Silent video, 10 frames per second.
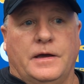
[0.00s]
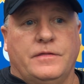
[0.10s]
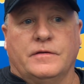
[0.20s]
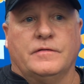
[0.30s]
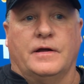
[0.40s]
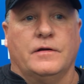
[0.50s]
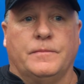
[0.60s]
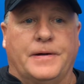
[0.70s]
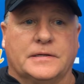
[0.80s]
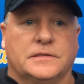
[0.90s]
No, Ethan's had a
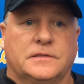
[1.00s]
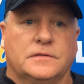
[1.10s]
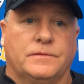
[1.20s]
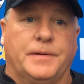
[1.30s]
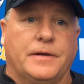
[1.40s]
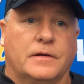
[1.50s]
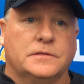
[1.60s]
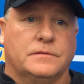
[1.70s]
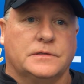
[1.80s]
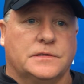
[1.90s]
good practice since we've been here,
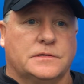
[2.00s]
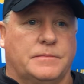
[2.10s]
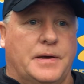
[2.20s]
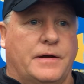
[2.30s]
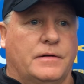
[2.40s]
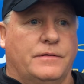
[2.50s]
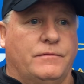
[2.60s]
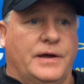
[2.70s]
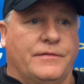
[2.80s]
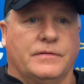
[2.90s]
so it's just a matter
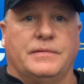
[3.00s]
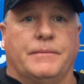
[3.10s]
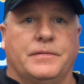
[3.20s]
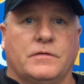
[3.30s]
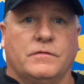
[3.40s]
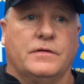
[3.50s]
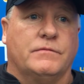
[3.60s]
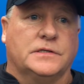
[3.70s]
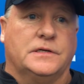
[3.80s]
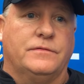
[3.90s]
of we had some depth issues
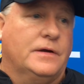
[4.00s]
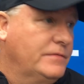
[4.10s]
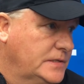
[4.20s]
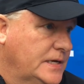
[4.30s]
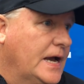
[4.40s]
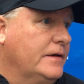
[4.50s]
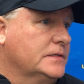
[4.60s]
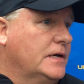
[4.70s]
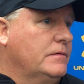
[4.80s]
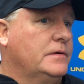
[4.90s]
at receiver. Obviously,
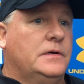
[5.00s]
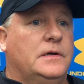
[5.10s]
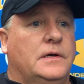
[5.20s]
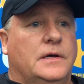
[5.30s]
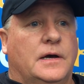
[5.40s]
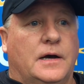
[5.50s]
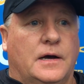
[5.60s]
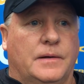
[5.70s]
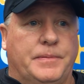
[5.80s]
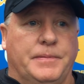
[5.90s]
Kyle's out.
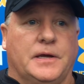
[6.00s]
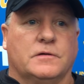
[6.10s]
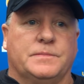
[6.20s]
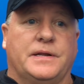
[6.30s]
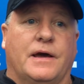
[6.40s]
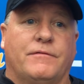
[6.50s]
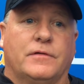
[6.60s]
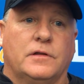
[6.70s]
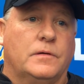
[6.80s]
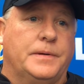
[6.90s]
Papico's been down
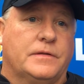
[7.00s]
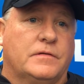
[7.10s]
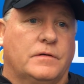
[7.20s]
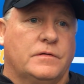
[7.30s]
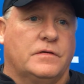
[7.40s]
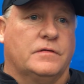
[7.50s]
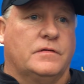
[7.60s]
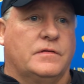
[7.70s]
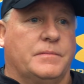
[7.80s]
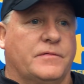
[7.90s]
for a little bit, so it's
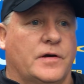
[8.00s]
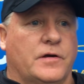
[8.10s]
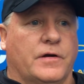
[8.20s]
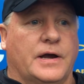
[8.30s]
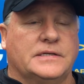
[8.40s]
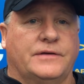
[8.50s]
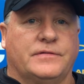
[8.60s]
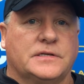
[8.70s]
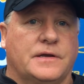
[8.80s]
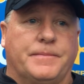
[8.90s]
just some of our younger guys
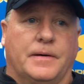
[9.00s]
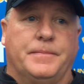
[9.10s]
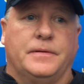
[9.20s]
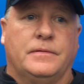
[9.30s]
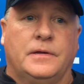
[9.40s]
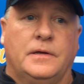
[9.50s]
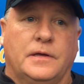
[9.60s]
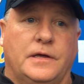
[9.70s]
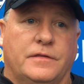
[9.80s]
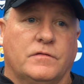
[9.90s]
have to step up.
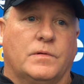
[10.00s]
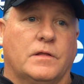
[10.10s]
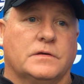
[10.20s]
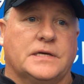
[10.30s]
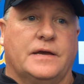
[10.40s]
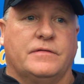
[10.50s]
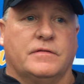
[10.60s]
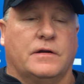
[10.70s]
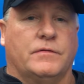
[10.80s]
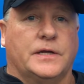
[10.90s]
And Ethan's one of those guys
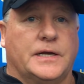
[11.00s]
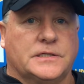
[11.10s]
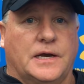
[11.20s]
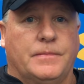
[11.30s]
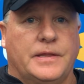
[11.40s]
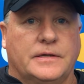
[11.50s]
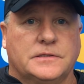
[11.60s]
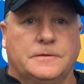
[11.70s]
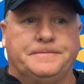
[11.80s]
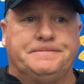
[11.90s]
that's done a really nice job with
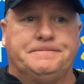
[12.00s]
that. So.